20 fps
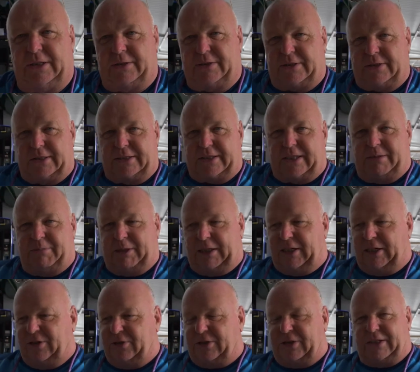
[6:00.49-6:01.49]
Let's get a bit
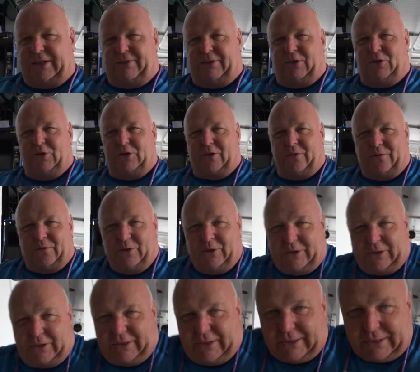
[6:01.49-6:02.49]
closer, see if the
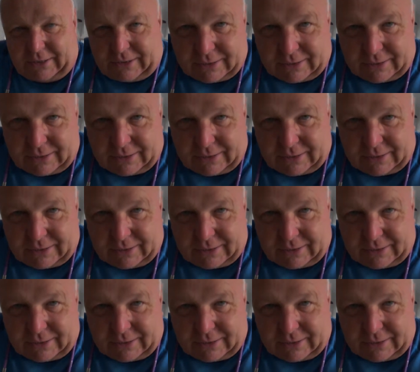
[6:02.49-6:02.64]
autofocus.